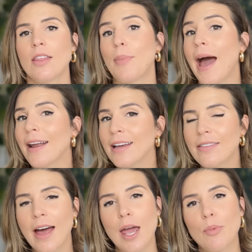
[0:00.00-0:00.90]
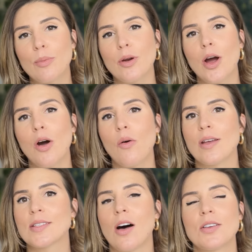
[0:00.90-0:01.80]
The padding on the Hyper Pro
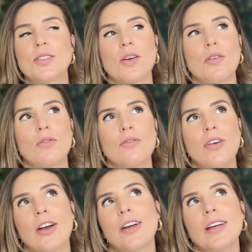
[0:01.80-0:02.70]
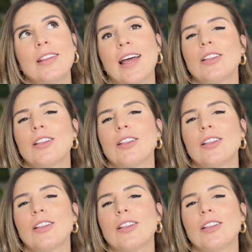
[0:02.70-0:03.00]
is also very like